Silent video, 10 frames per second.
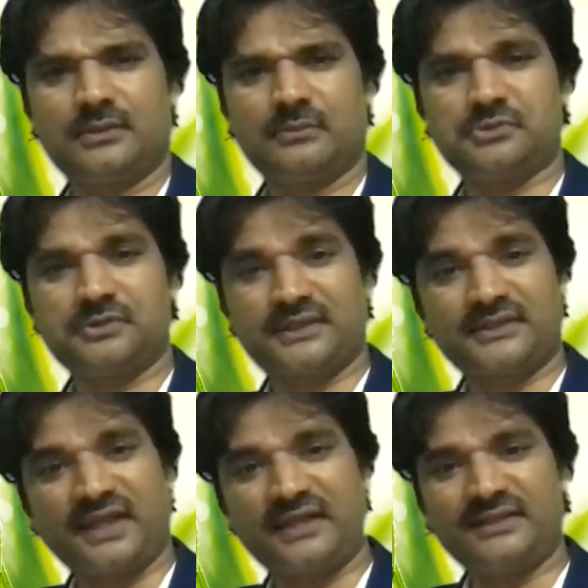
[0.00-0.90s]
We should
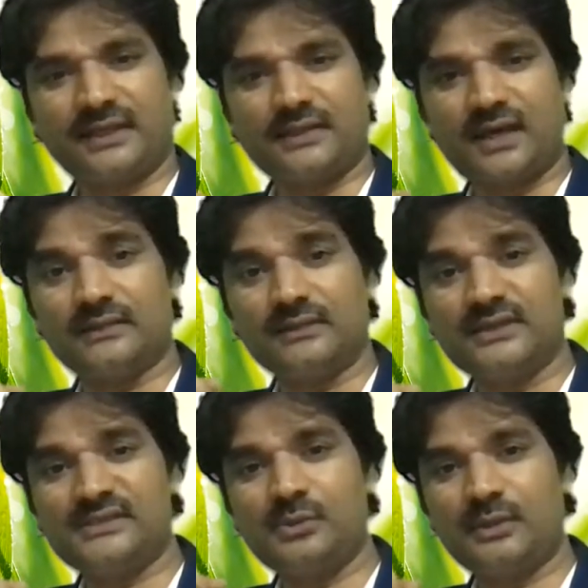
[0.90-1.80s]
attain that.
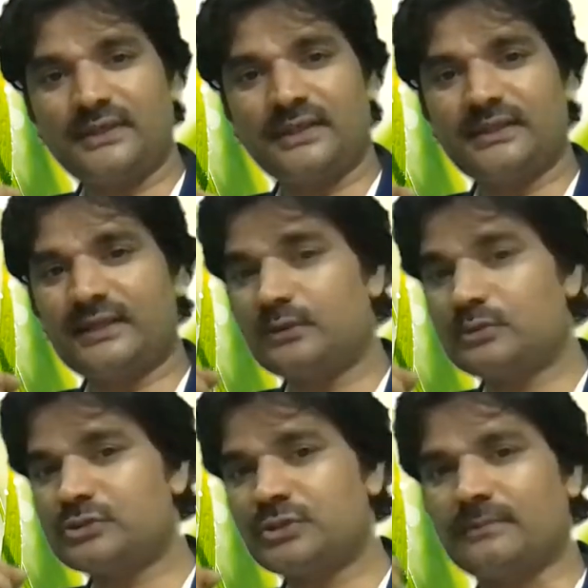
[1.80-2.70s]
Unless you attain that,
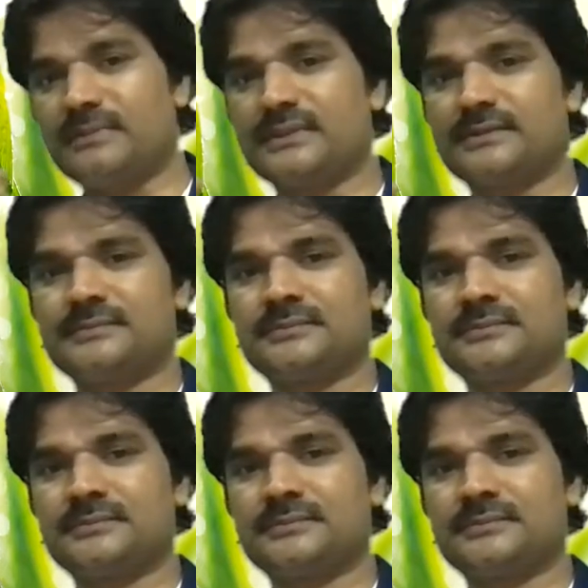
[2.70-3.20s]
don't stop it.